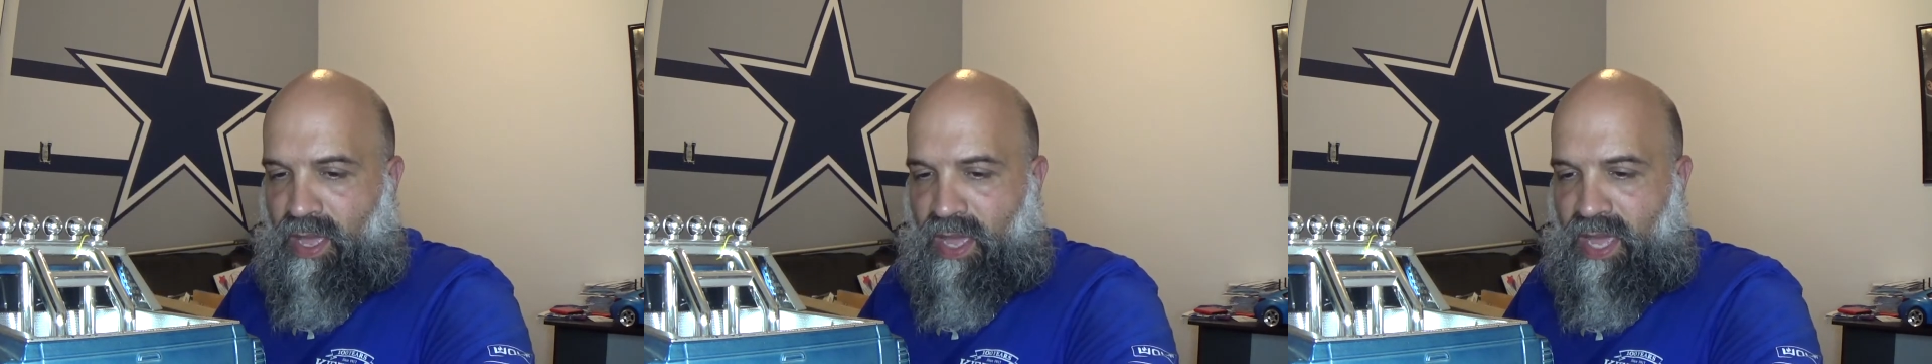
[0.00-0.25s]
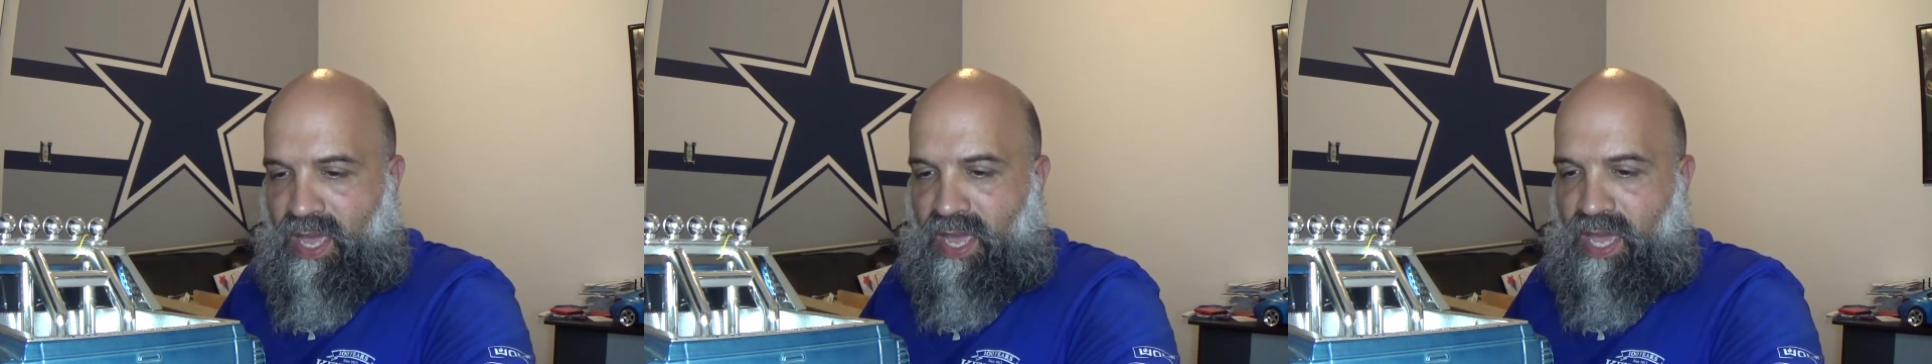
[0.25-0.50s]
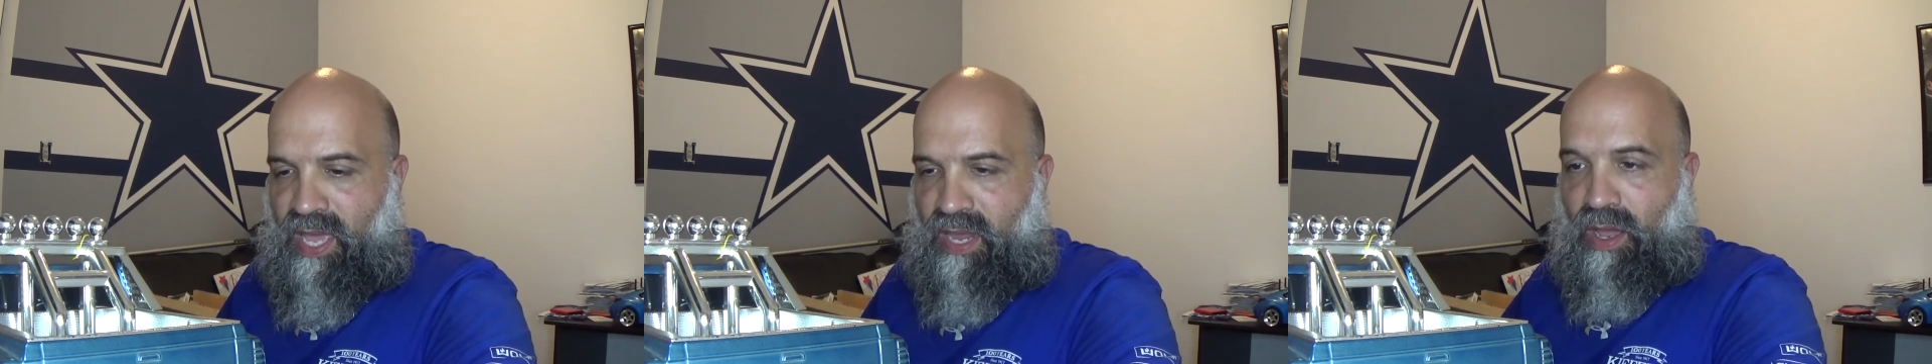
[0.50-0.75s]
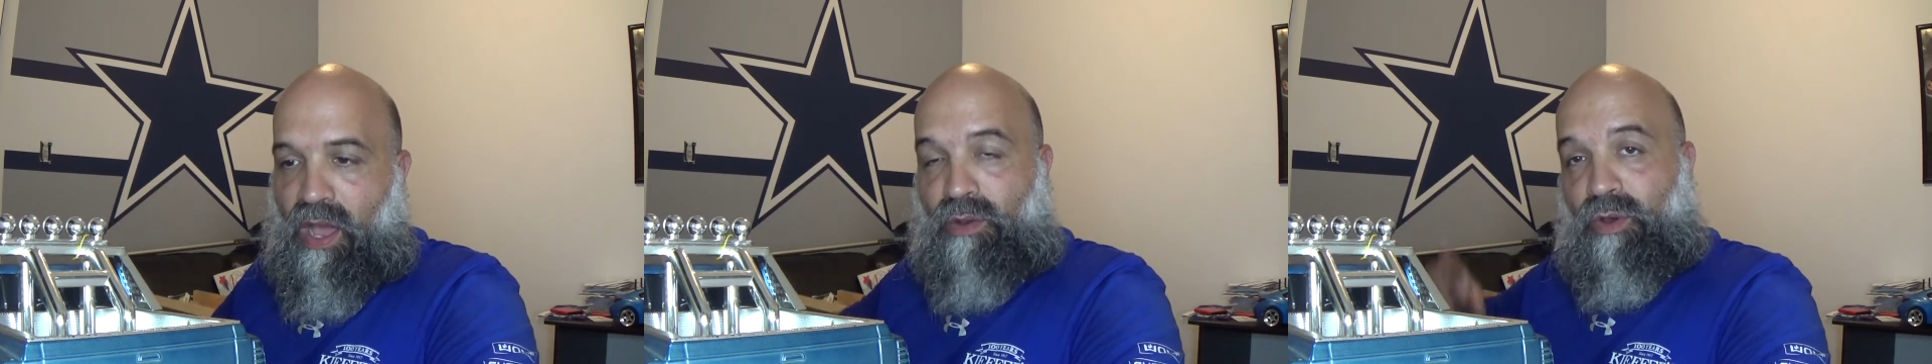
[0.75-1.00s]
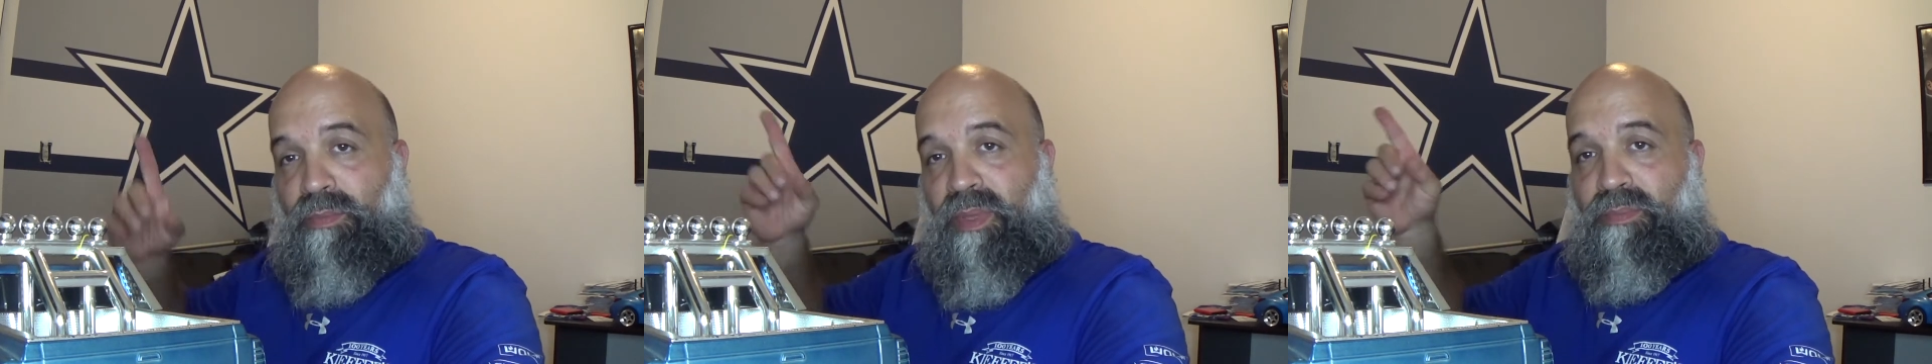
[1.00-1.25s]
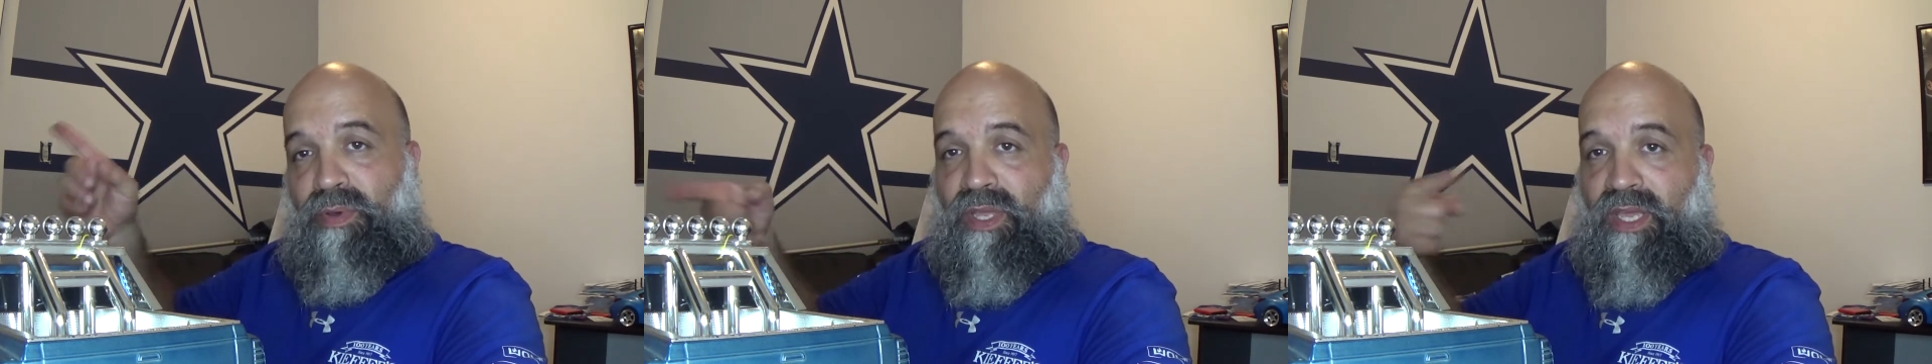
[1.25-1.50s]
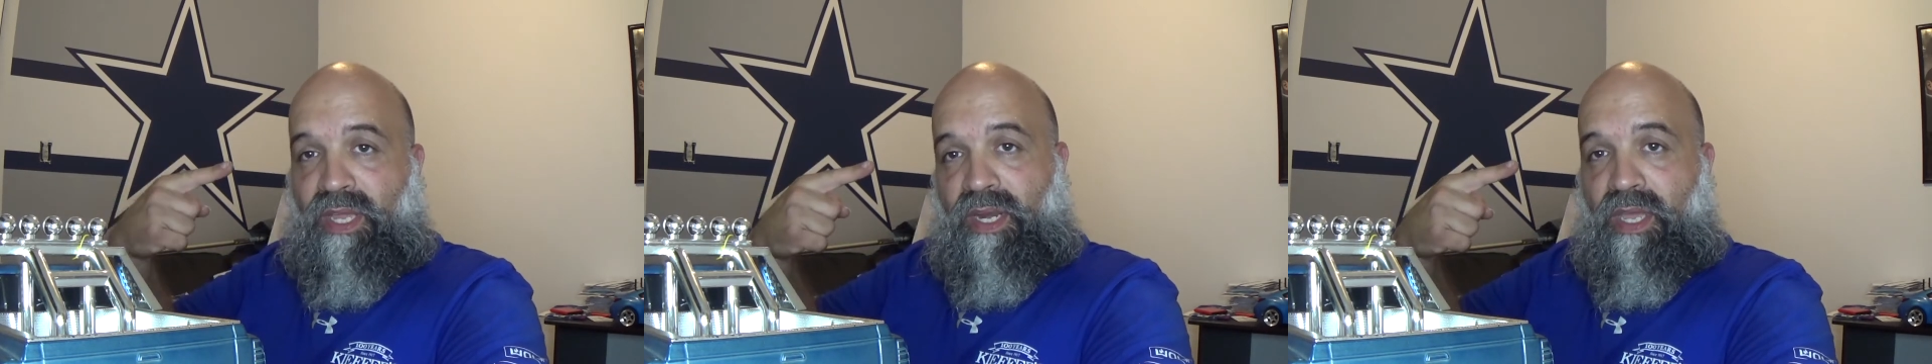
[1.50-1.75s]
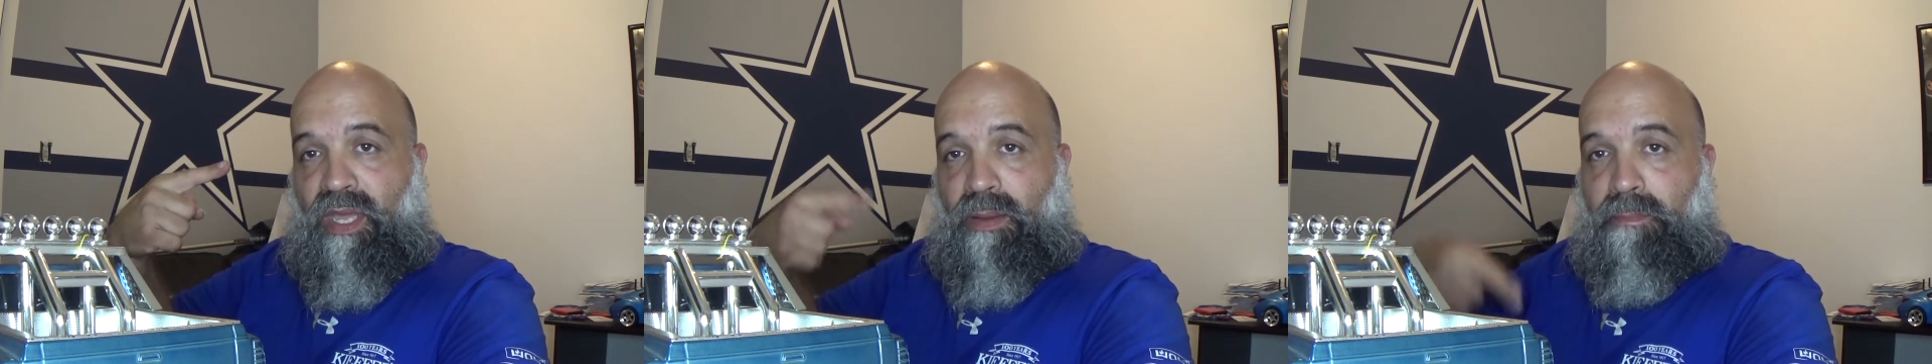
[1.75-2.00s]
and I'm going to be putting in
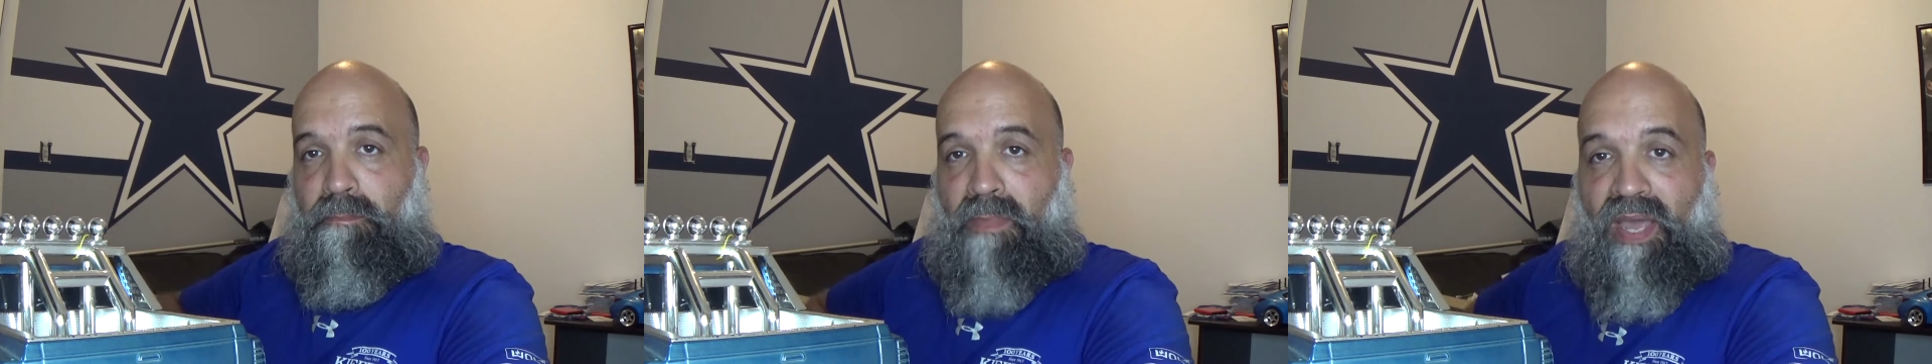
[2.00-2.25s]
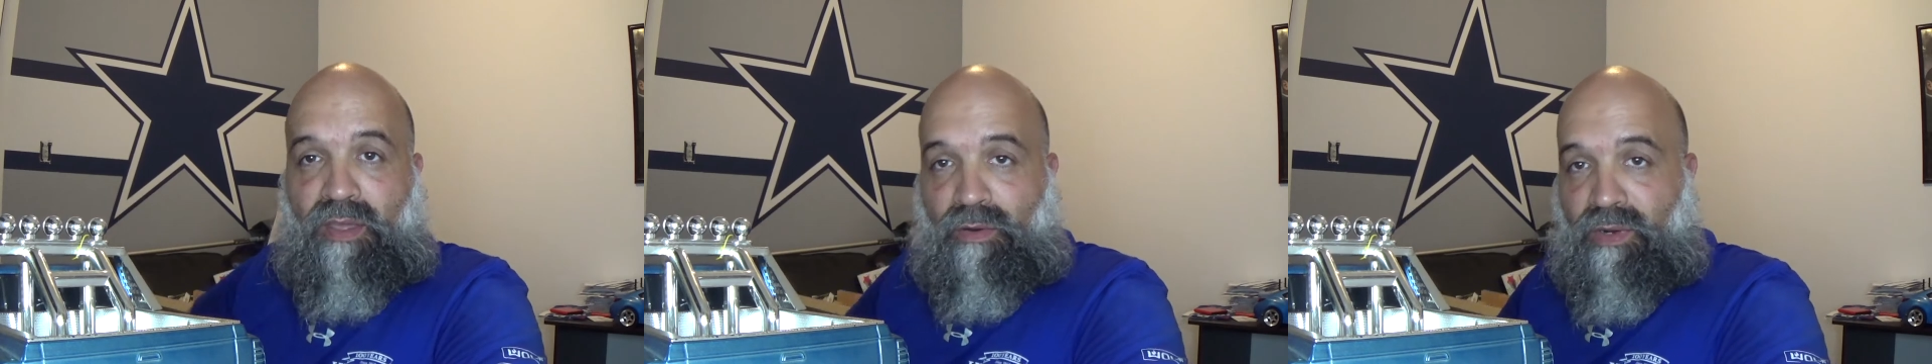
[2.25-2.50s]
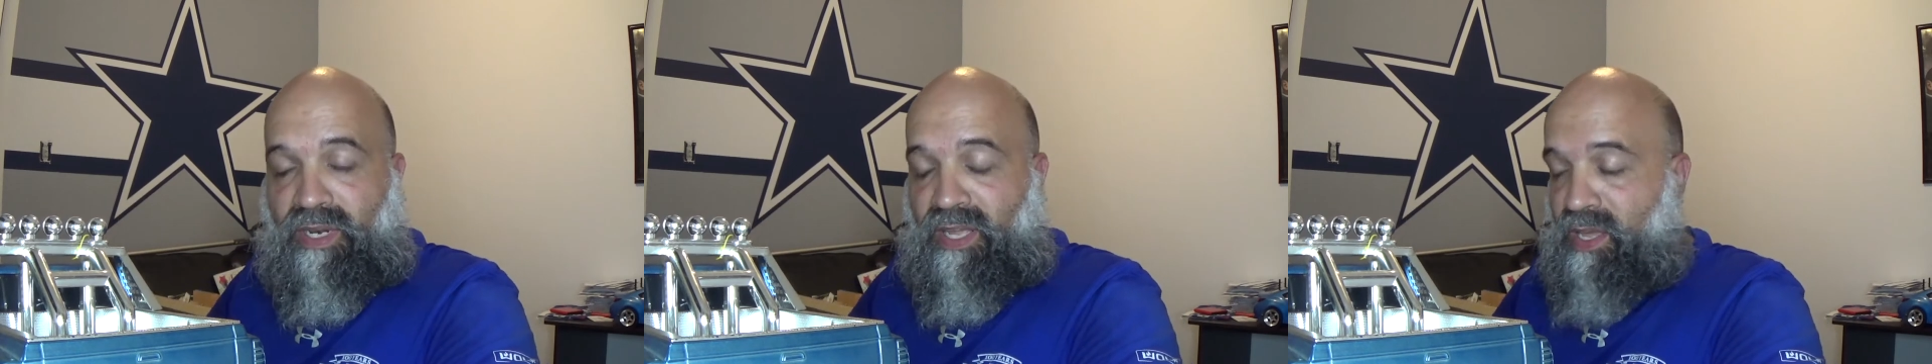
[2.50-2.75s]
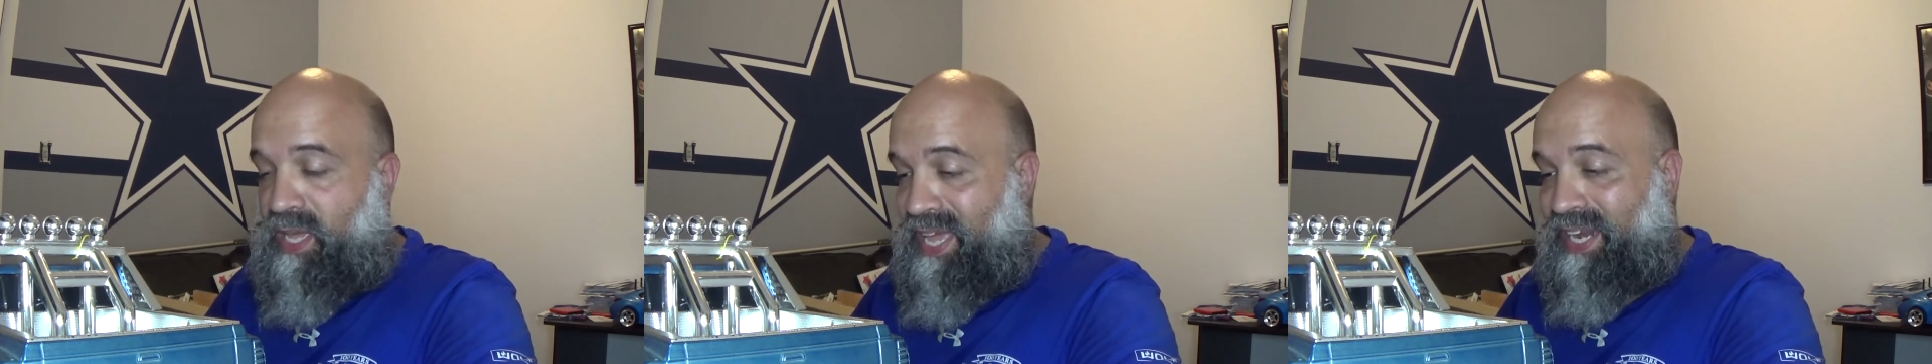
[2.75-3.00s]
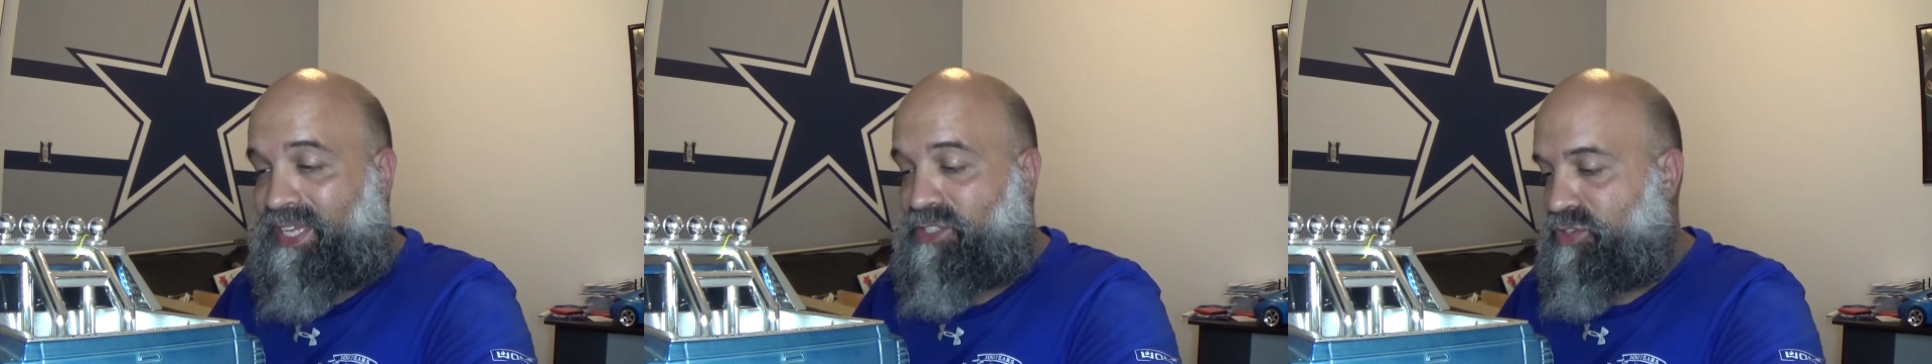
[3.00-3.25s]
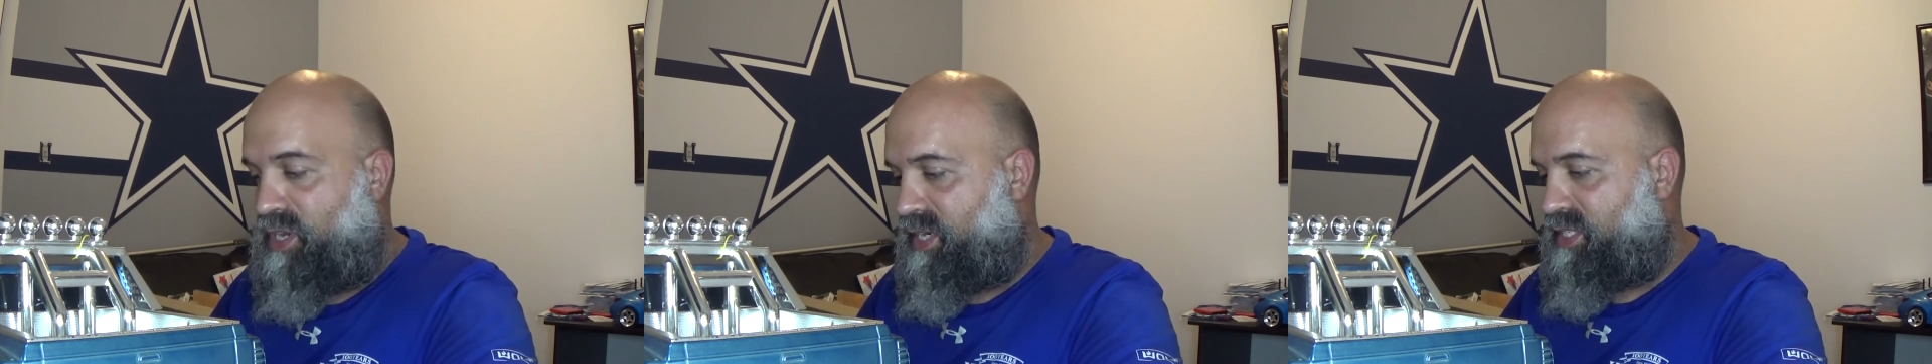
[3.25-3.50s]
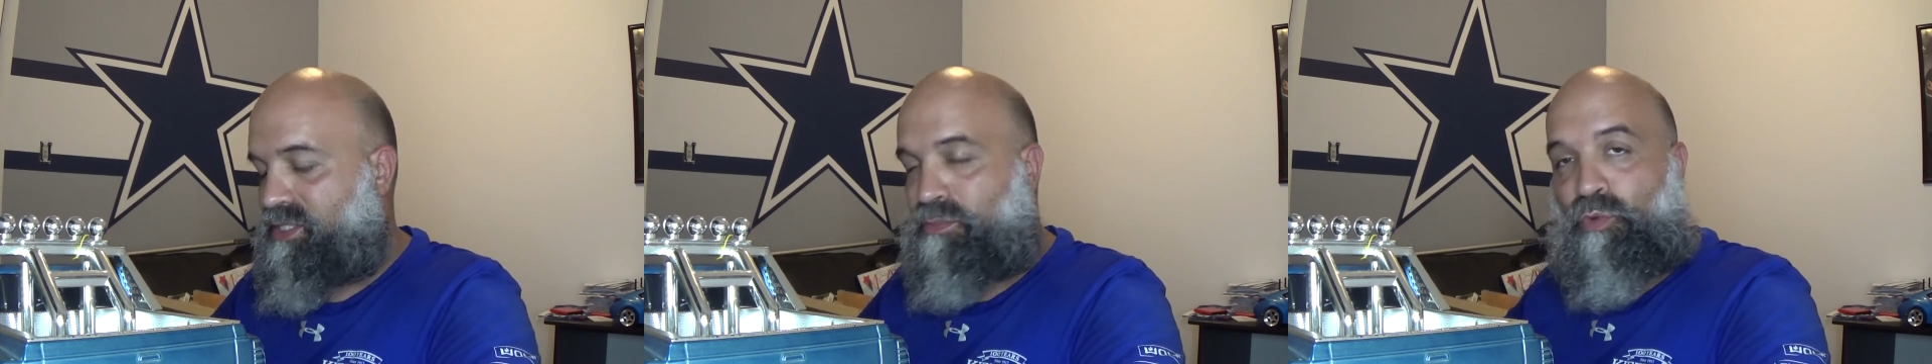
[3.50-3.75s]
my own electronics.